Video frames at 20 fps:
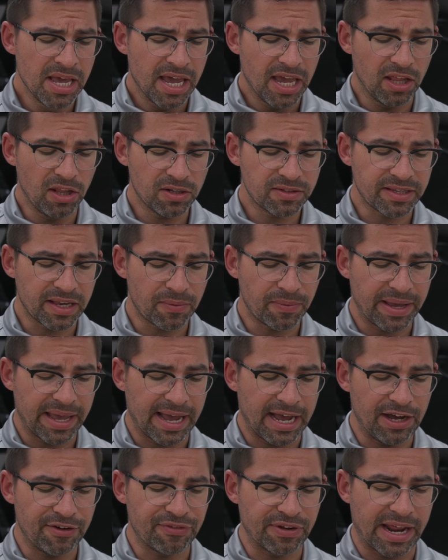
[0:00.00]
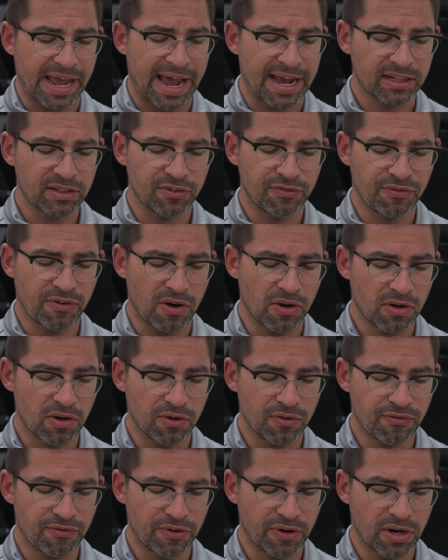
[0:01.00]
it looks like we have an active fault
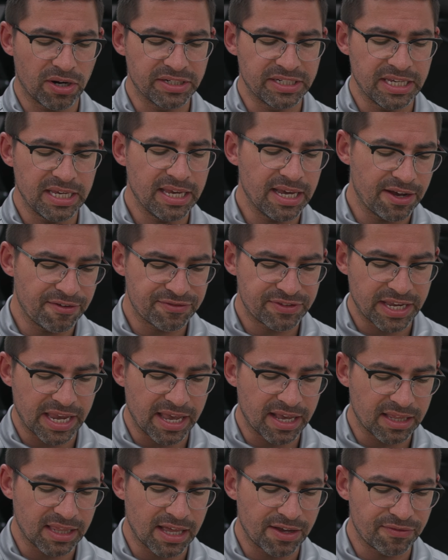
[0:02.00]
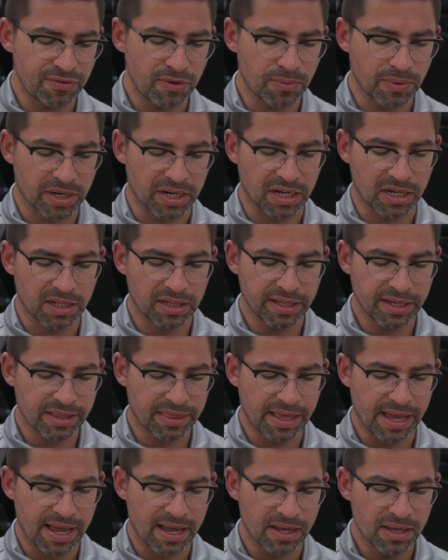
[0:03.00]
code for our DEF tank level. We're going to click
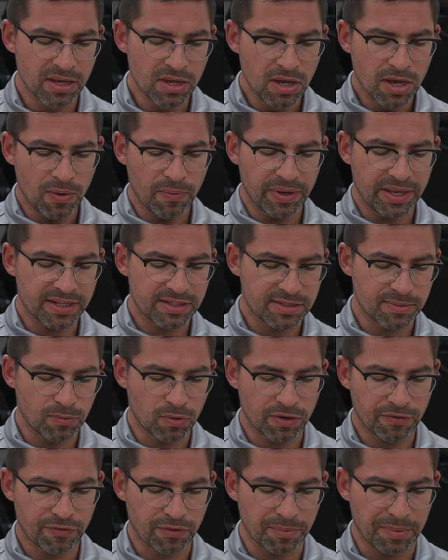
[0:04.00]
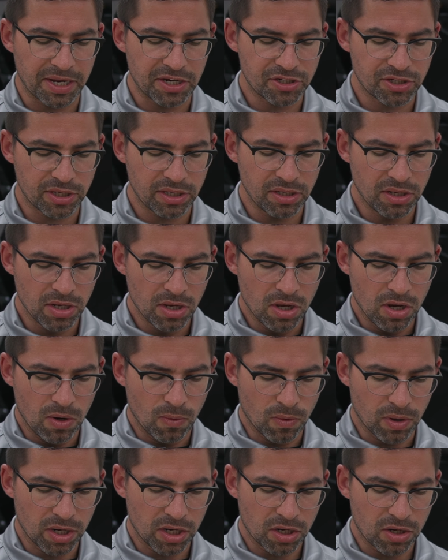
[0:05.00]
that and we get some more information.
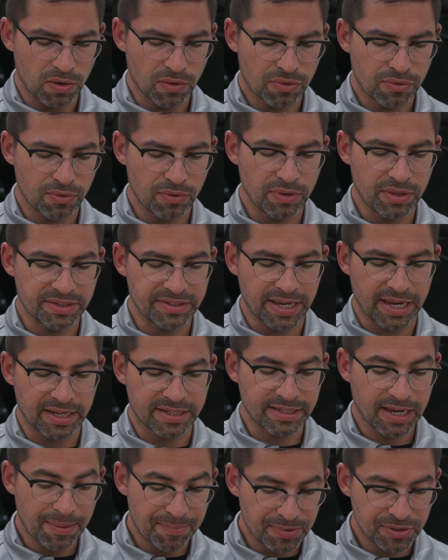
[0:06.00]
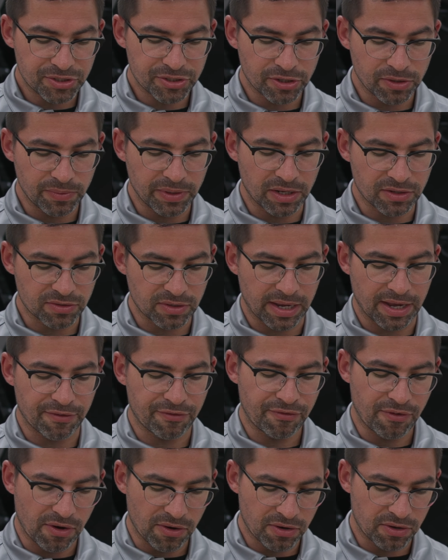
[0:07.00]
We're going to go through the tank temperature. We also have
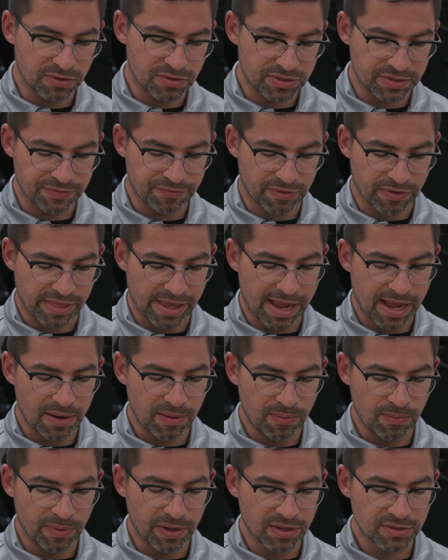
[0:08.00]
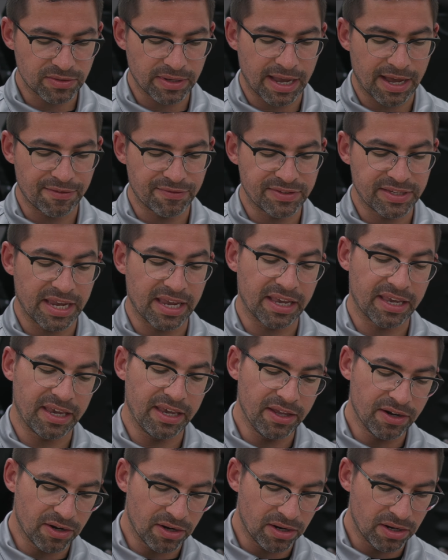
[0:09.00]
fault codes for that. We also have tank
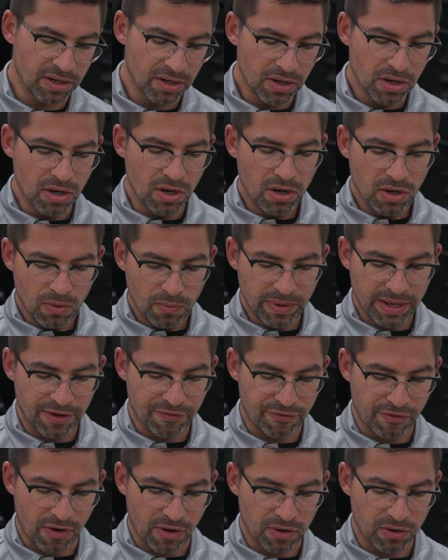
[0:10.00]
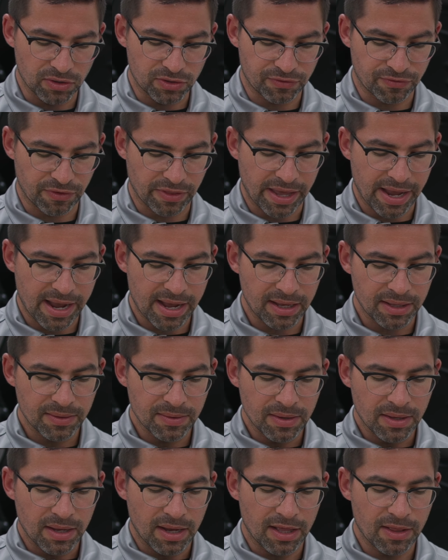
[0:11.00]
heater. We have fault codes for that,
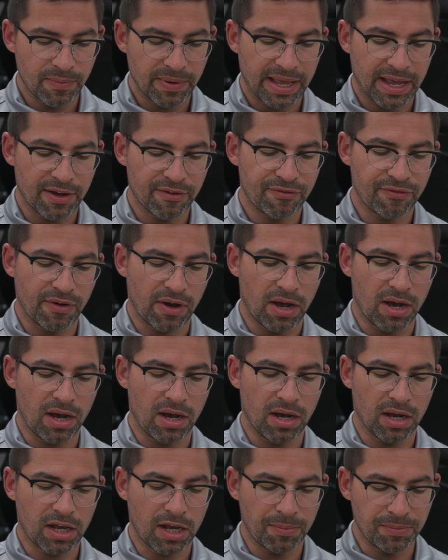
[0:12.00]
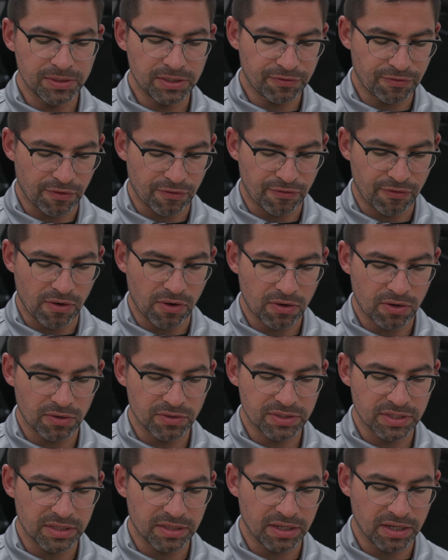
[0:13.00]
and then we have a couple different fault
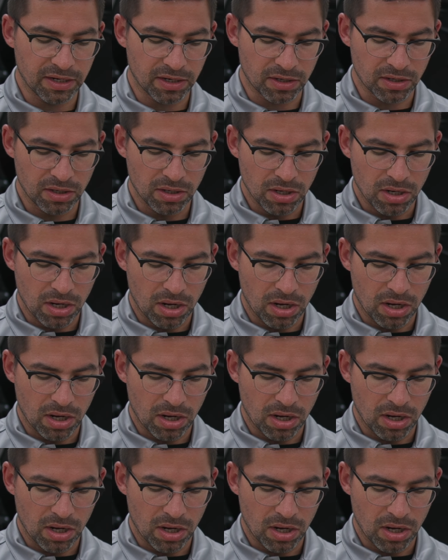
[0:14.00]
codes in here